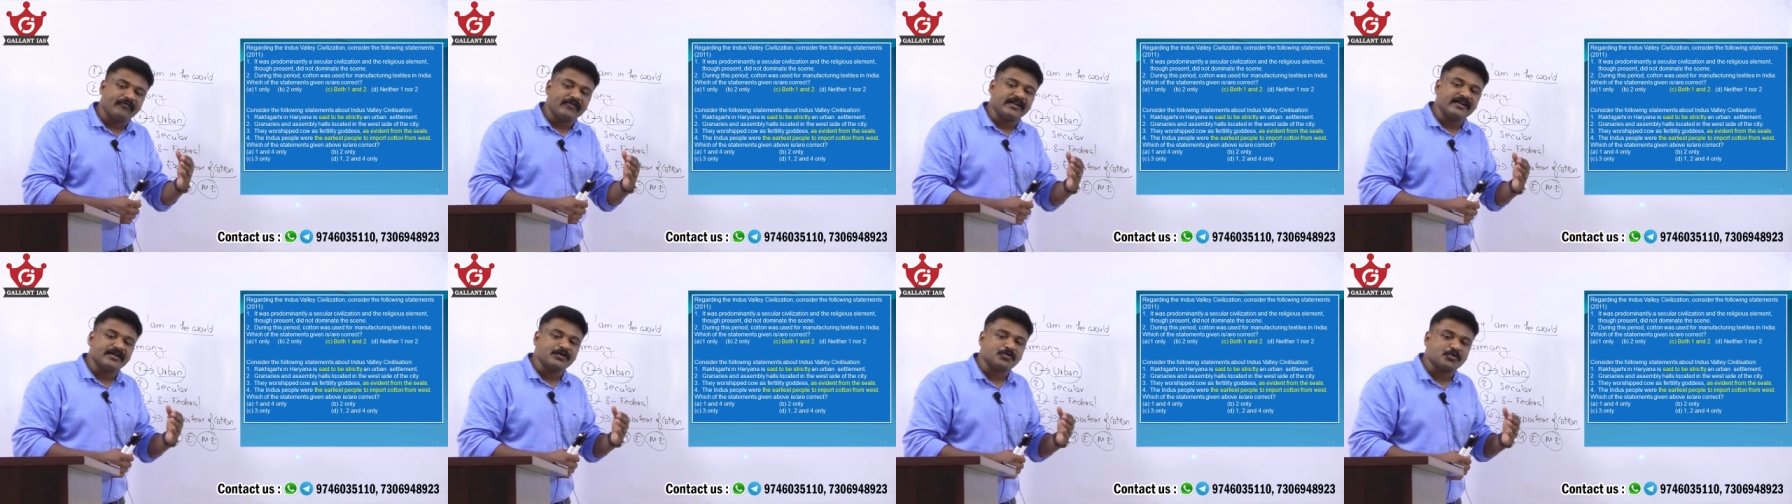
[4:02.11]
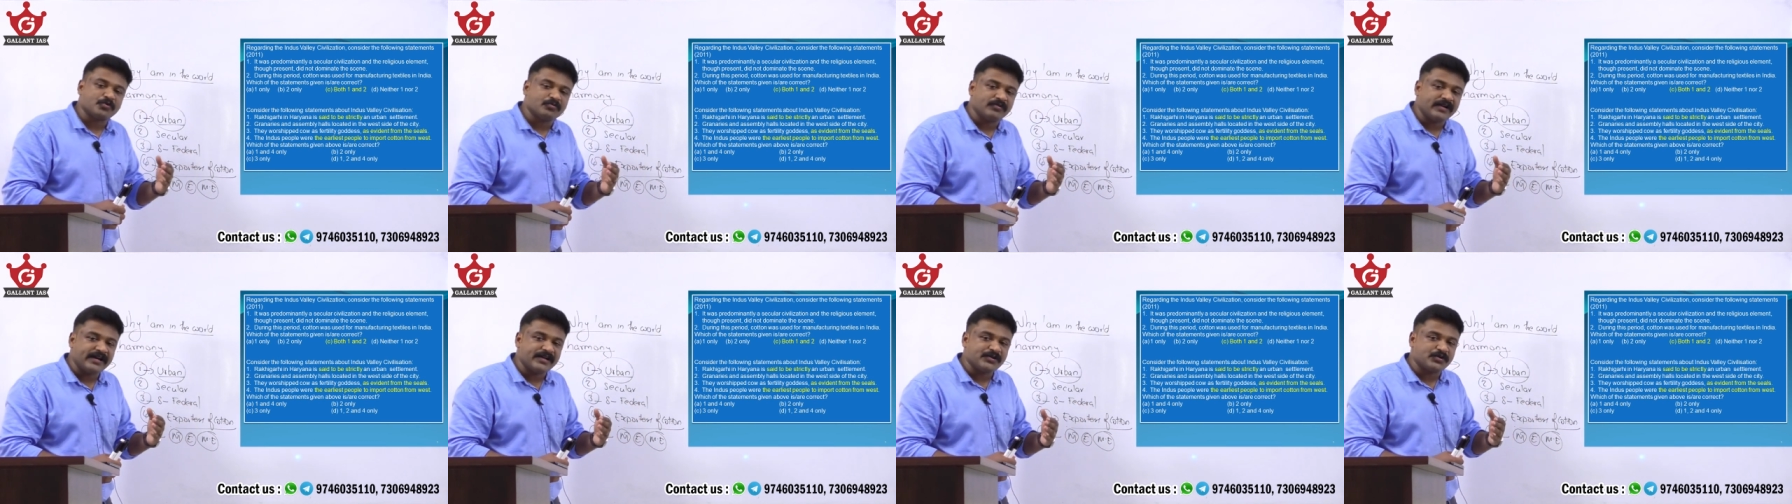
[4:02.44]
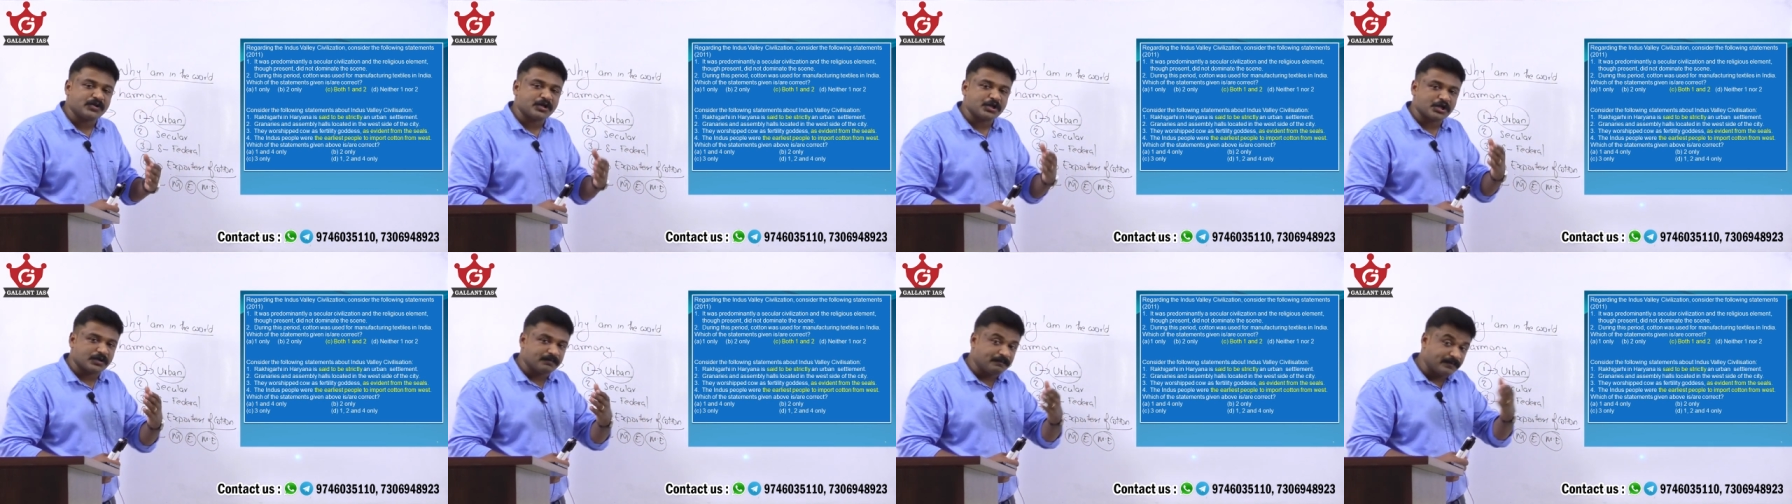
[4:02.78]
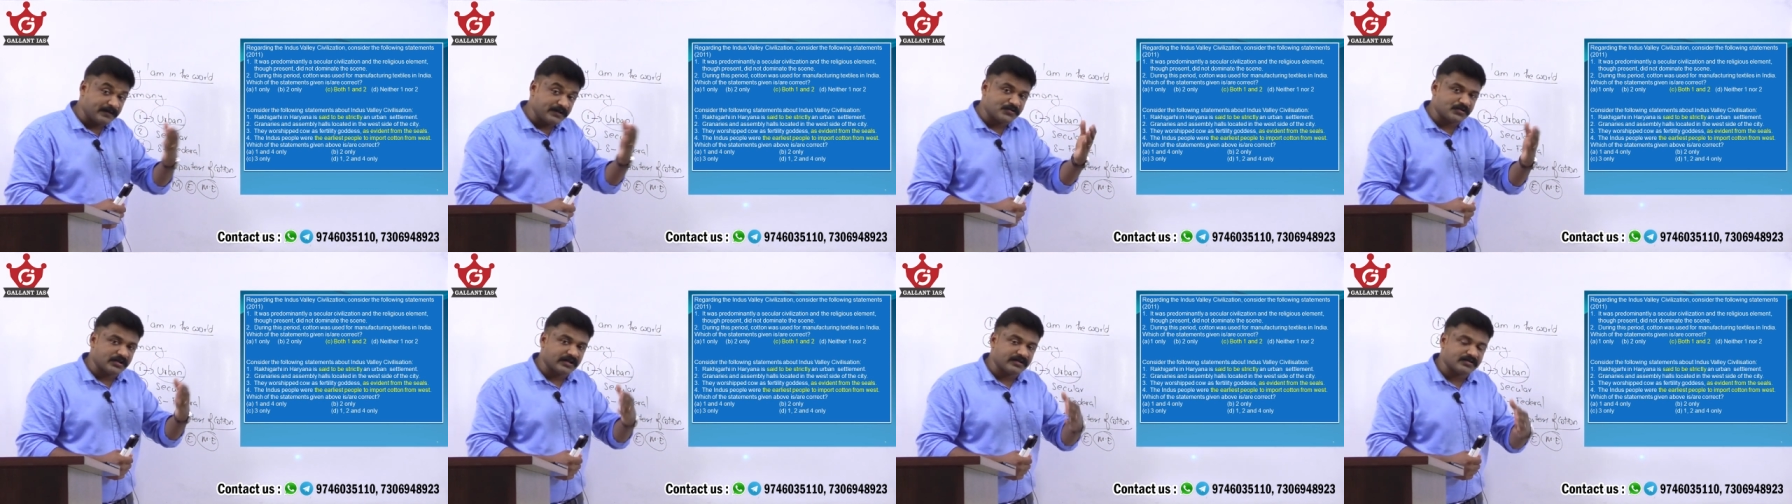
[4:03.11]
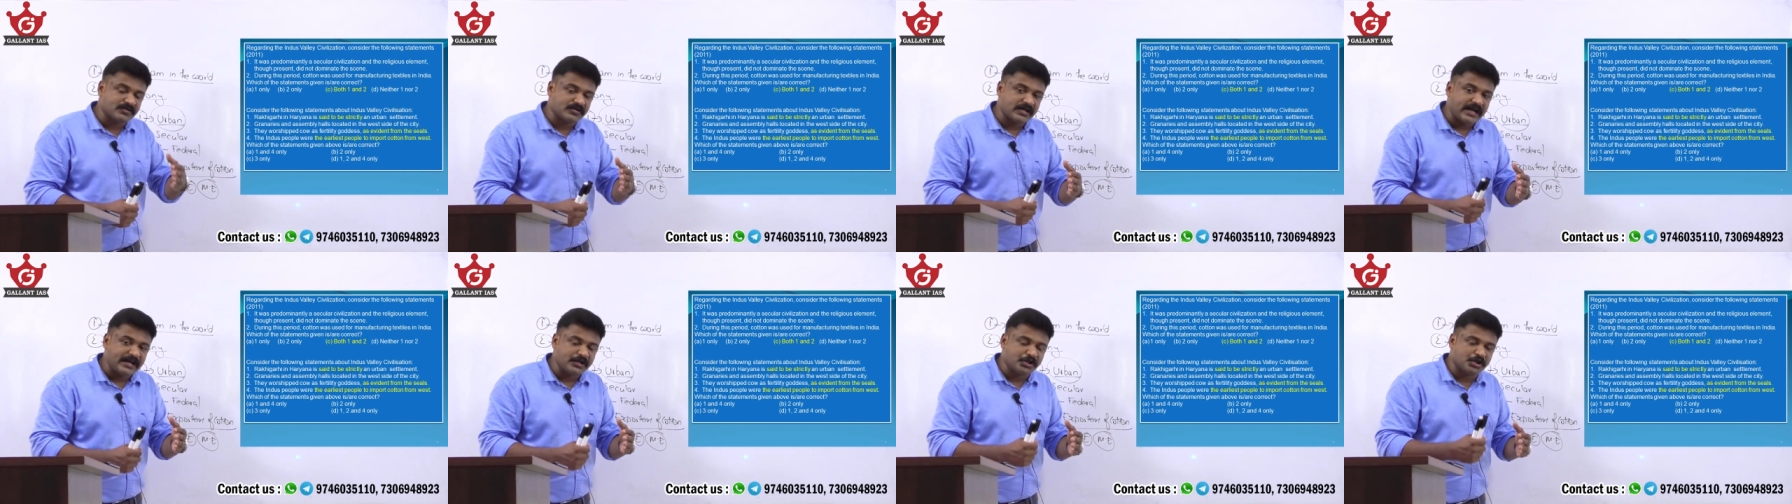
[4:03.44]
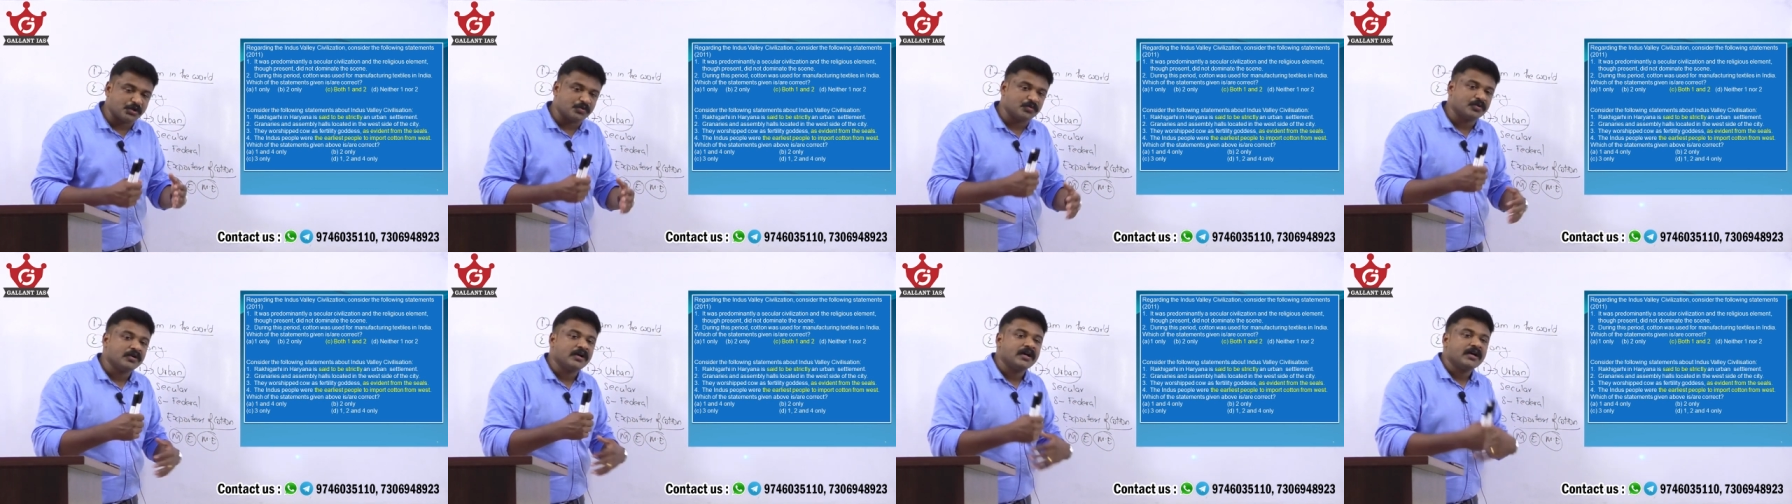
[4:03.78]
Indus civilization, priesting
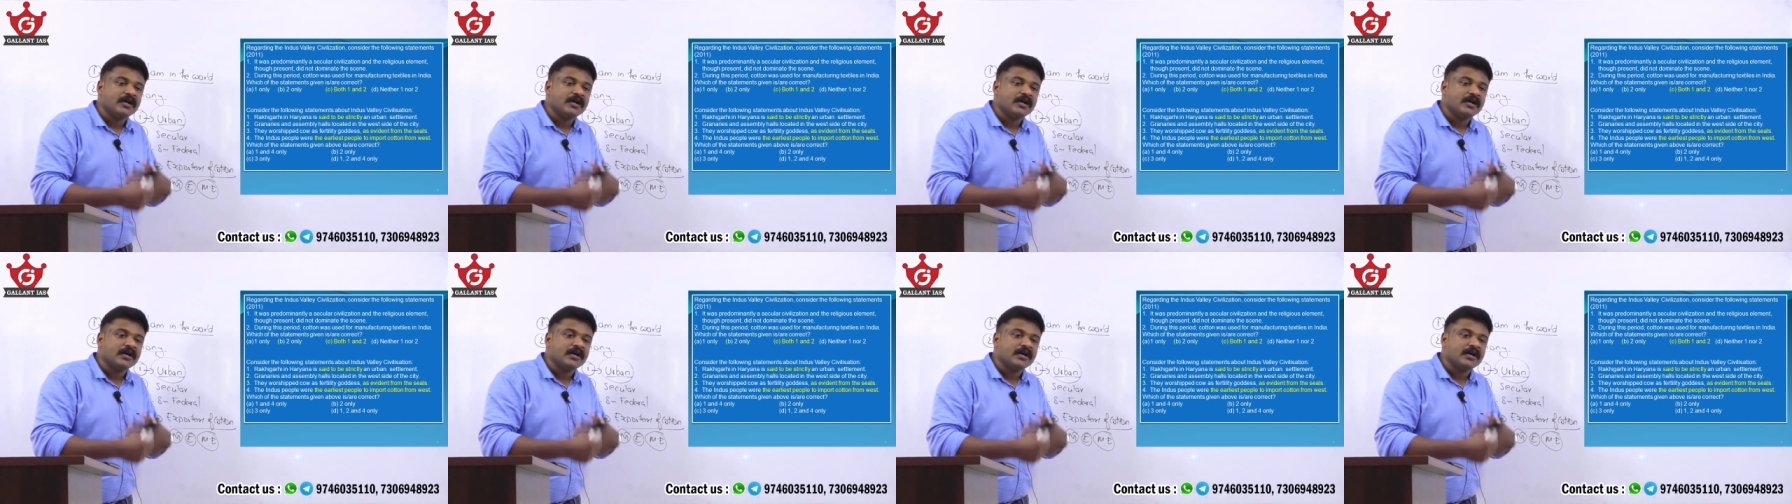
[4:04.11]
statue.